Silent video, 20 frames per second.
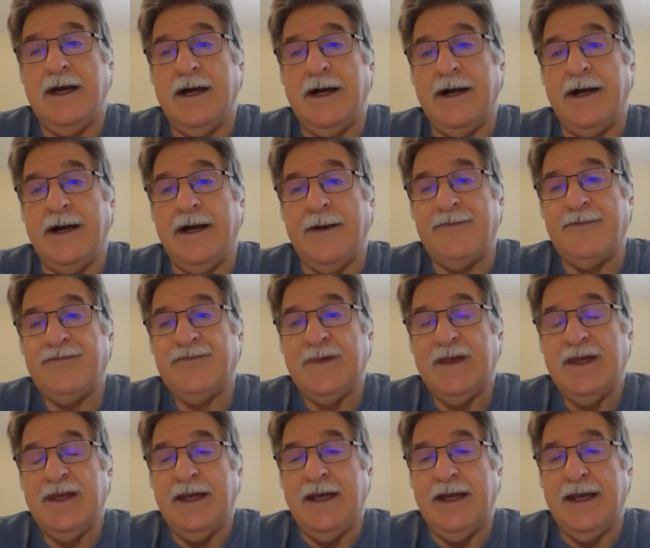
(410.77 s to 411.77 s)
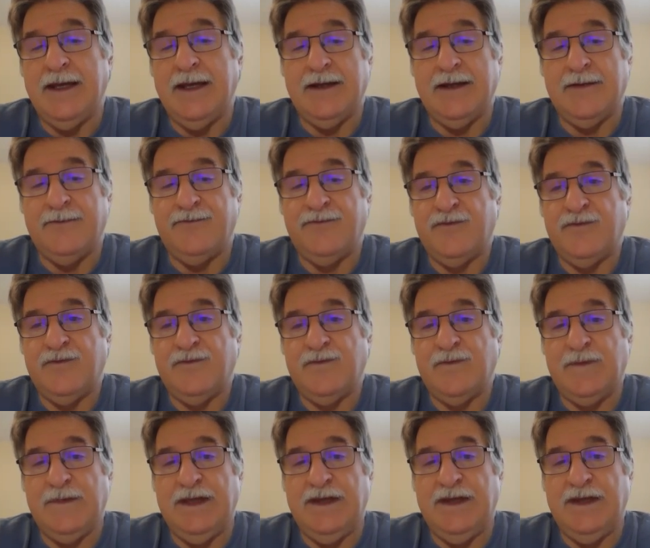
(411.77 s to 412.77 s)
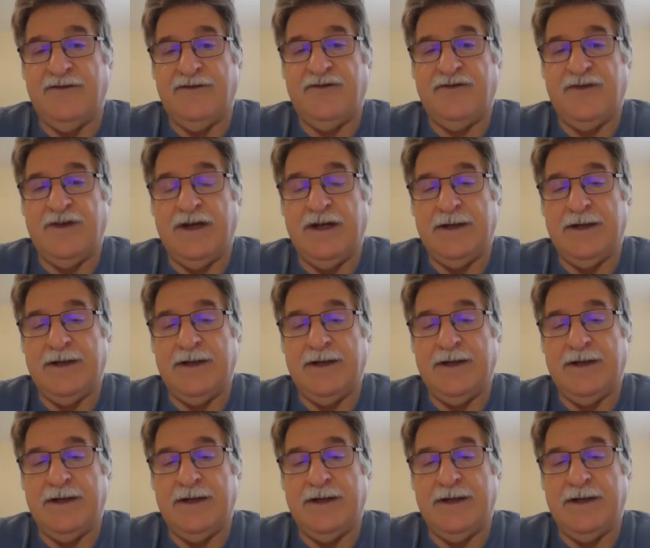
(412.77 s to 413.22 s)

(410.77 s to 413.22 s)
Um, um, if